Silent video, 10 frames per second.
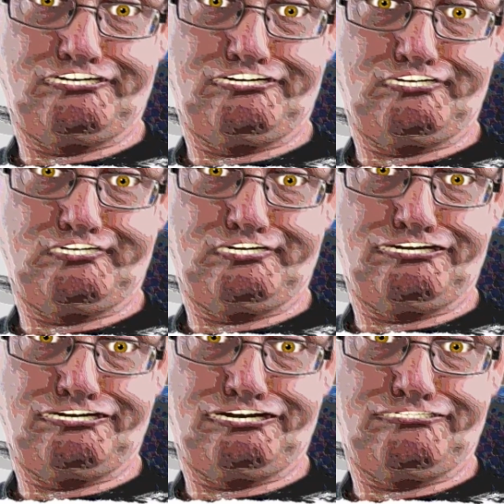screwed us
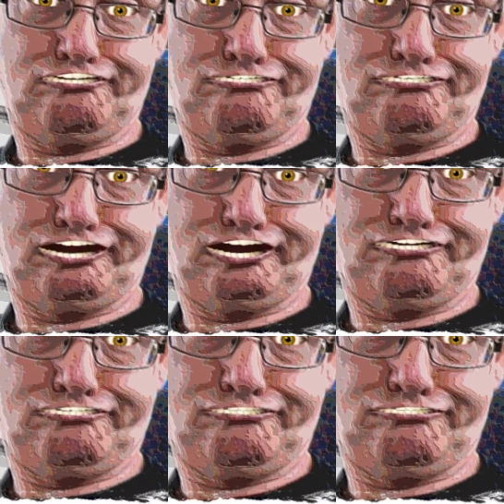to kingdom
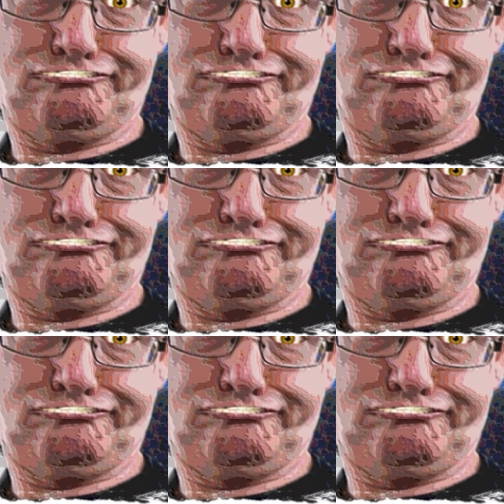come.